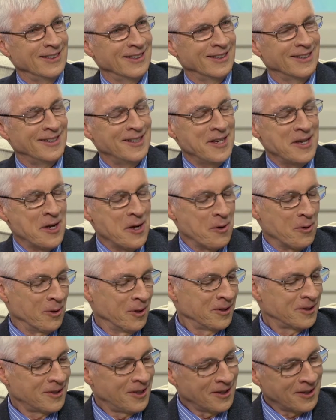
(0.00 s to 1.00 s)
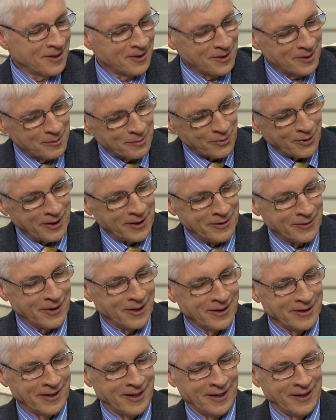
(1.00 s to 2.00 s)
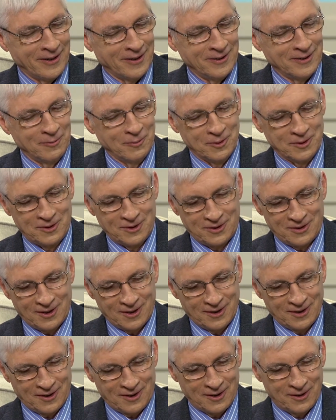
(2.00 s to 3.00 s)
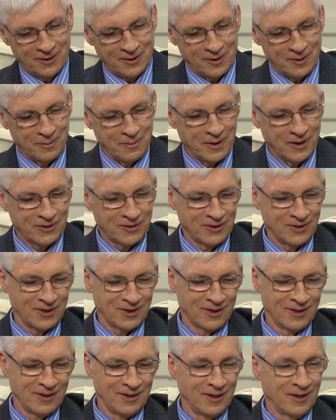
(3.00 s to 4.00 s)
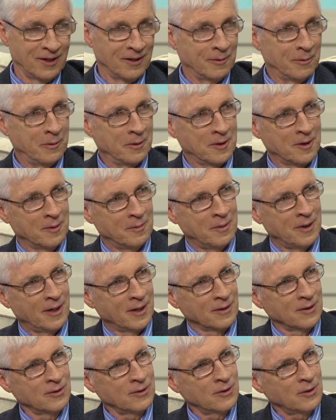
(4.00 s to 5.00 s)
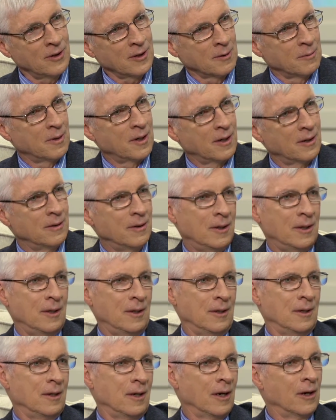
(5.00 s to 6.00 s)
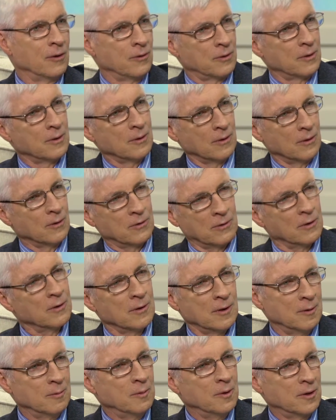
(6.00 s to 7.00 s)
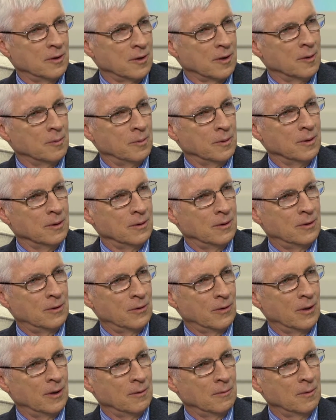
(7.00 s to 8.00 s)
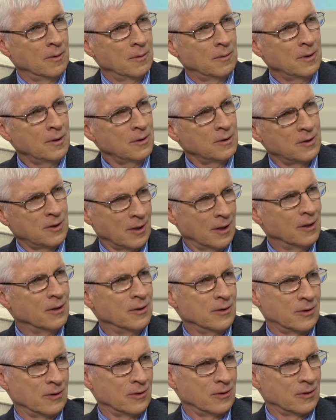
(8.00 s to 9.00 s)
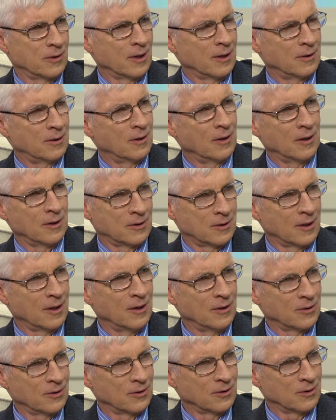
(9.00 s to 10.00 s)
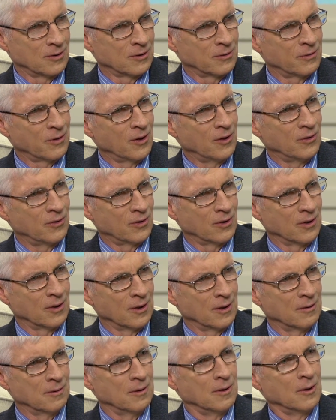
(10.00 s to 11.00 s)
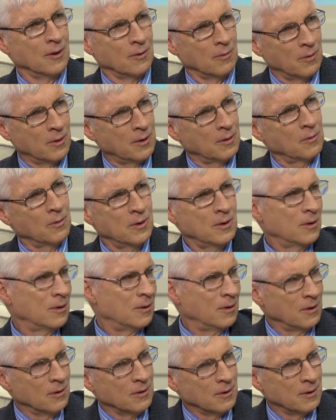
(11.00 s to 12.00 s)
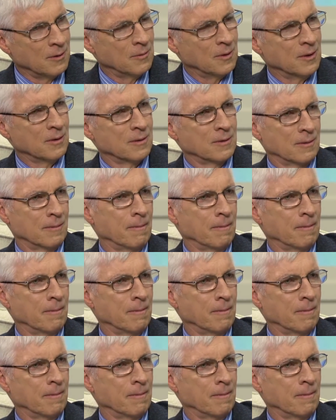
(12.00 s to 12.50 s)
Yeah. Well, let's take a little break right now, and we're just going to get a little message in here. And when we come back, let's talk about, as auxiliary bishop in Detroit, what are the challenges that the Archdiocese is facing, and what are you dealing with?